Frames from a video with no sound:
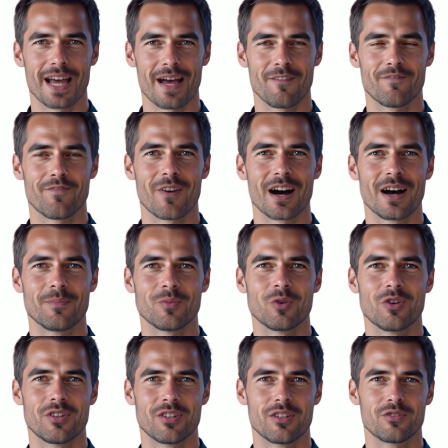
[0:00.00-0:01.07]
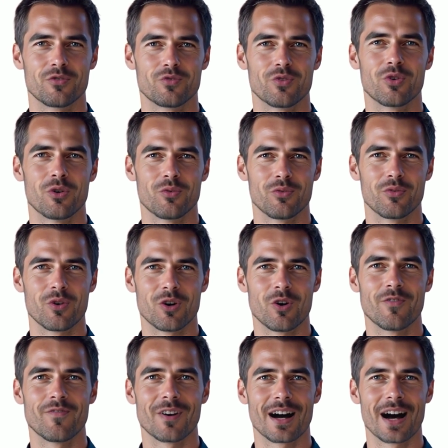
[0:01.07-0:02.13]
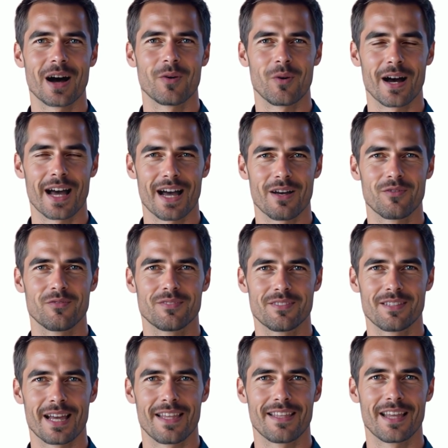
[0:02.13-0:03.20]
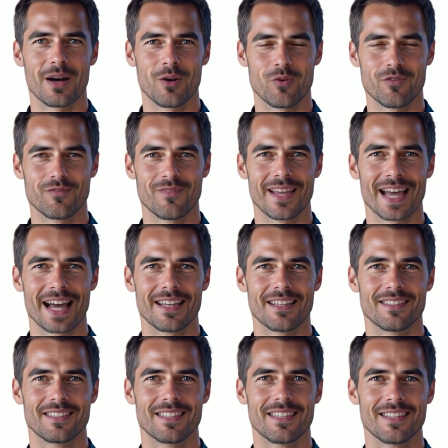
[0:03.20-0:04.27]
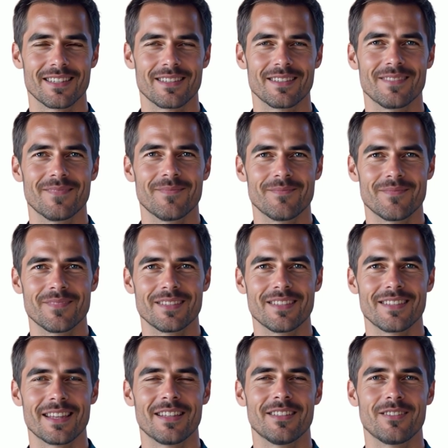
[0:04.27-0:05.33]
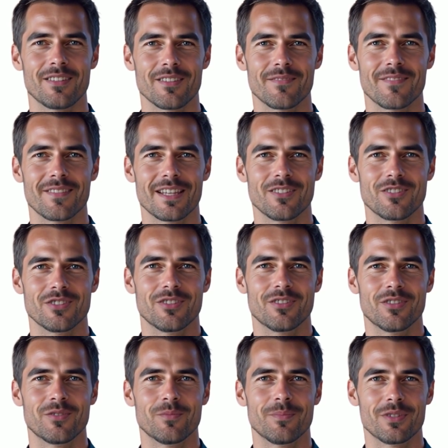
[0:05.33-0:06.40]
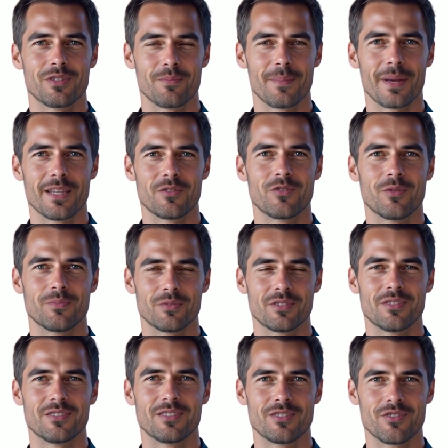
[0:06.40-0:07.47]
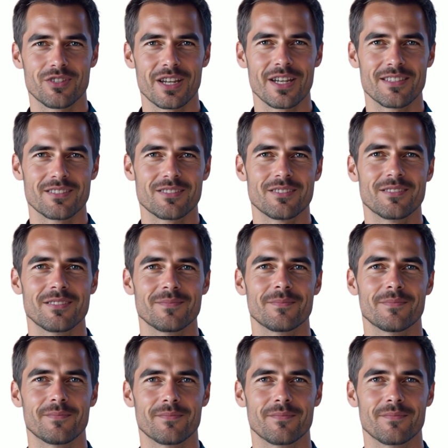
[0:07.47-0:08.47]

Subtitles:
We have far more control over our health and our reality than conventional perspectives suggest.